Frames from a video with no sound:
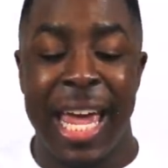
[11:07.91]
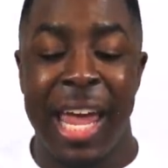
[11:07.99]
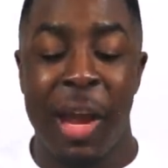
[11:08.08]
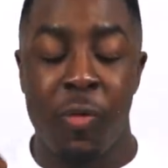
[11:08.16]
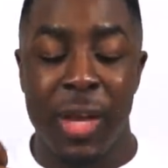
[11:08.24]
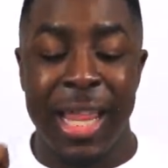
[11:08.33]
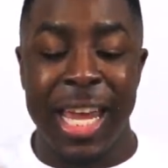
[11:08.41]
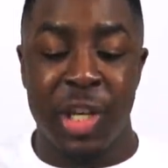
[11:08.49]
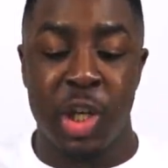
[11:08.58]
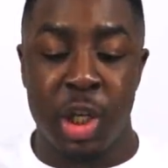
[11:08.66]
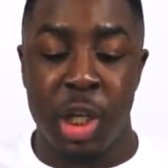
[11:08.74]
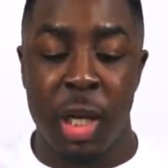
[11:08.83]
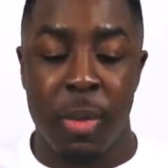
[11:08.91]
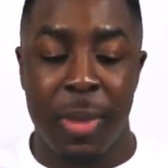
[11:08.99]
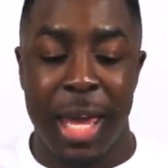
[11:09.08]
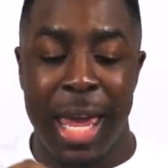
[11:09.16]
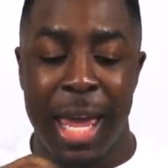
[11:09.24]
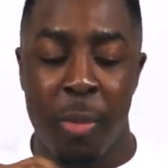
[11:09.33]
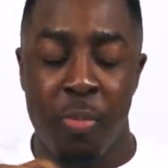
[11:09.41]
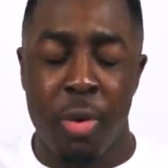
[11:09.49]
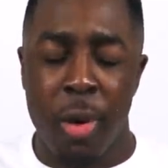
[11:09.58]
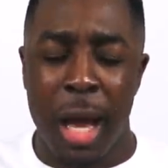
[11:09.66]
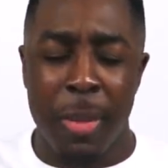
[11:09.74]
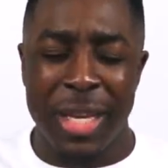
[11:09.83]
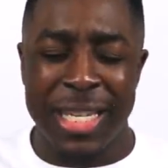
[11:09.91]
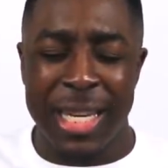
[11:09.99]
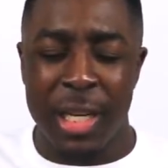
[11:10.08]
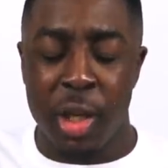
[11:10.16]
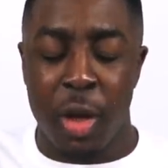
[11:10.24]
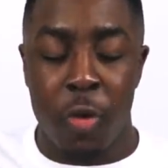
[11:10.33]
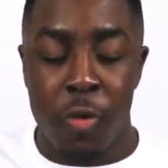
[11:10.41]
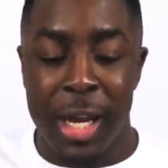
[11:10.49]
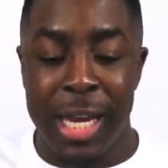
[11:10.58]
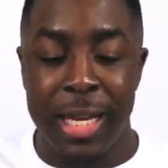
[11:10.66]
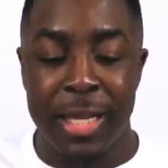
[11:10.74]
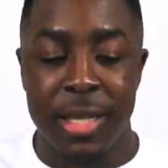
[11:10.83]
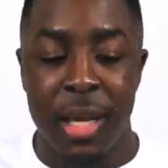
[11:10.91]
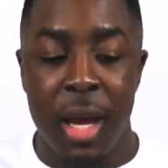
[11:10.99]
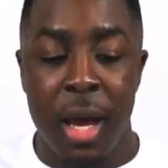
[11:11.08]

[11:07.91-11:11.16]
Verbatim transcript: and relationship and promise and decrees.